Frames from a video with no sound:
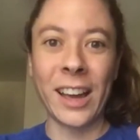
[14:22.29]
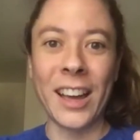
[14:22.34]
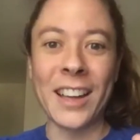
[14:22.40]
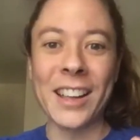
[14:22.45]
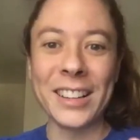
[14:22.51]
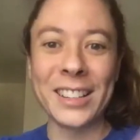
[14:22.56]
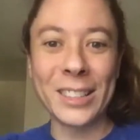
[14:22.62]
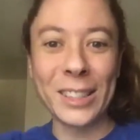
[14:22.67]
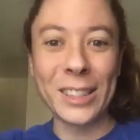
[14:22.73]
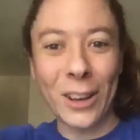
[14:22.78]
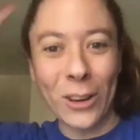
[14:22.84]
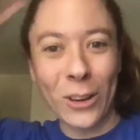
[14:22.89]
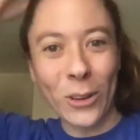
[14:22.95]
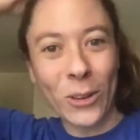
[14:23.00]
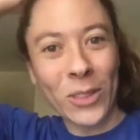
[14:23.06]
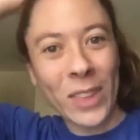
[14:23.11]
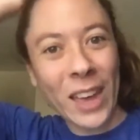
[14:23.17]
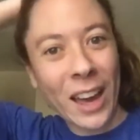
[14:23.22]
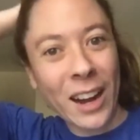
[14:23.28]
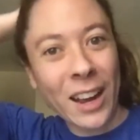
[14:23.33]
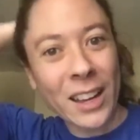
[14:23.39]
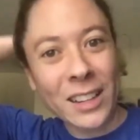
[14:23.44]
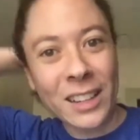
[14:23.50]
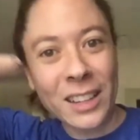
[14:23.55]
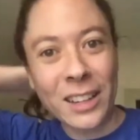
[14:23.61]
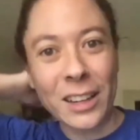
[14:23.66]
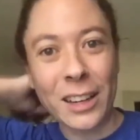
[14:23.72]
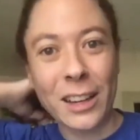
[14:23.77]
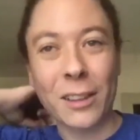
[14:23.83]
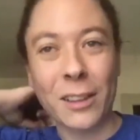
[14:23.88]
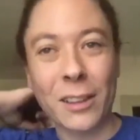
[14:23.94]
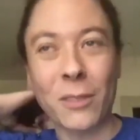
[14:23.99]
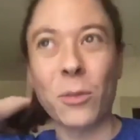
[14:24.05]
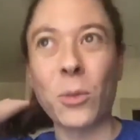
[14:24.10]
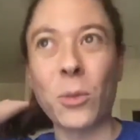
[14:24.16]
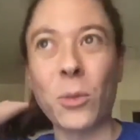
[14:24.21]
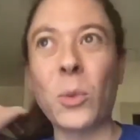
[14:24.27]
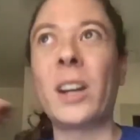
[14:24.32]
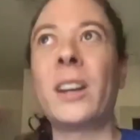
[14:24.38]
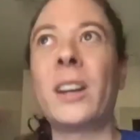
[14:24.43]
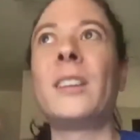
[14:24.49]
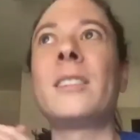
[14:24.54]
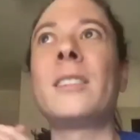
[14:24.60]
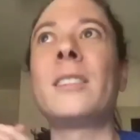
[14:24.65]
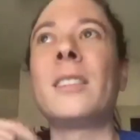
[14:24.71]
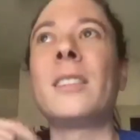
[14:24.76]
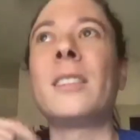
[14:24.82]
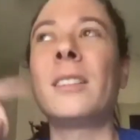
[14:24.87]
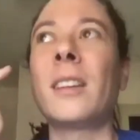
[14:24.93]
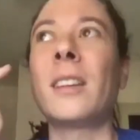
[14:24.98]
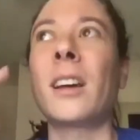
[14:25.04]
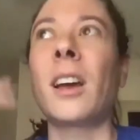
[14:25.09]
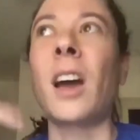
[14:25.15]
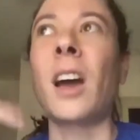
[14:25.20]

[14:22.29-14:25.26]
and so that idea of what is it to